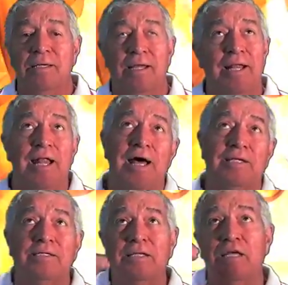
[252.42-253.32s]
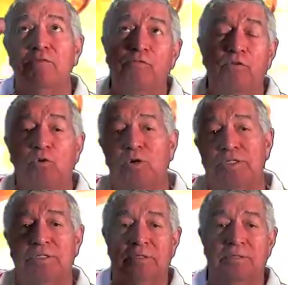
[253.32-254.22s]
and it has 10
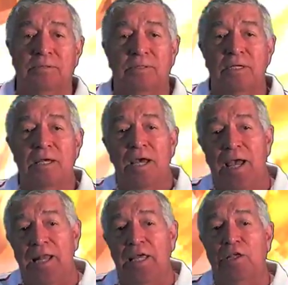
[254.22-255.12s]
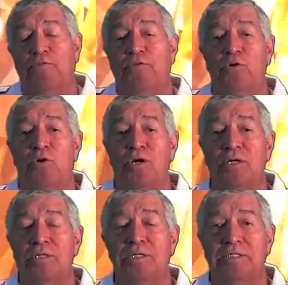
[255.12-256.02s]
floors and each
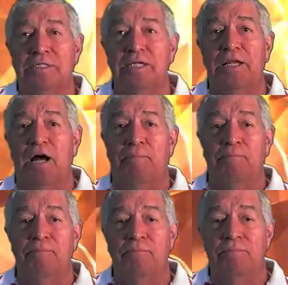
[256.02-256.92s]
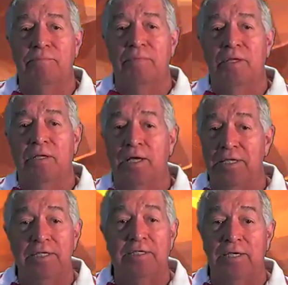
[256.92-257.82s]
floor is lit up.
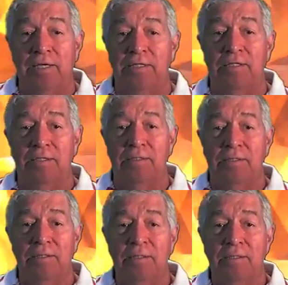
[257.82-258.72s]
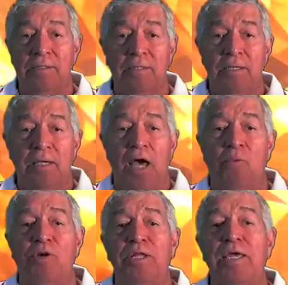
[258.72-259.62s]
Can you see it?
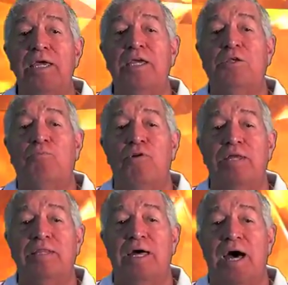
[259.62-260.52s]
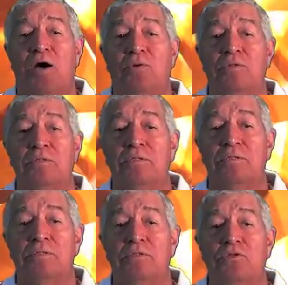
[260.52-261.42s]
And with each breath out,
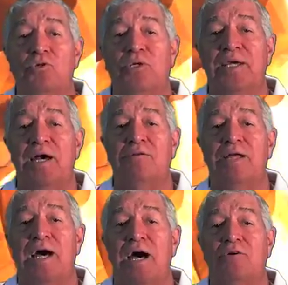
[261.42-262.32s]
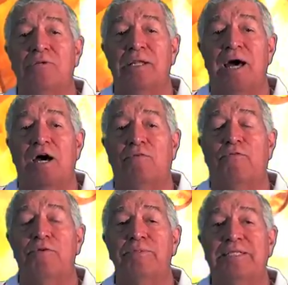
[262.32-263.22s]
you count out loud
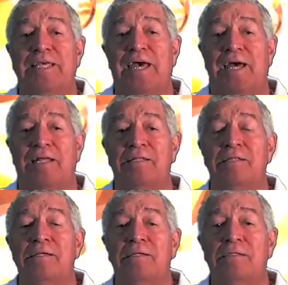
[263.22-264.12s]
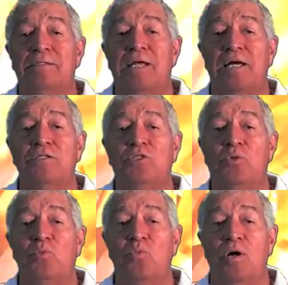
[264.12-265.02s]
from 10 down
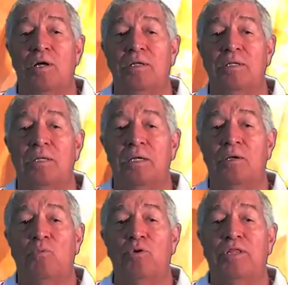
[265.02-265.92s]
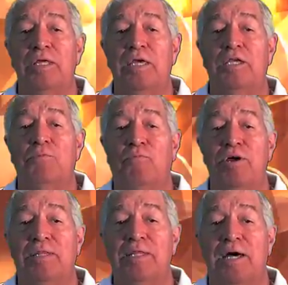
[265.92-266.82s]
to 1 with each breath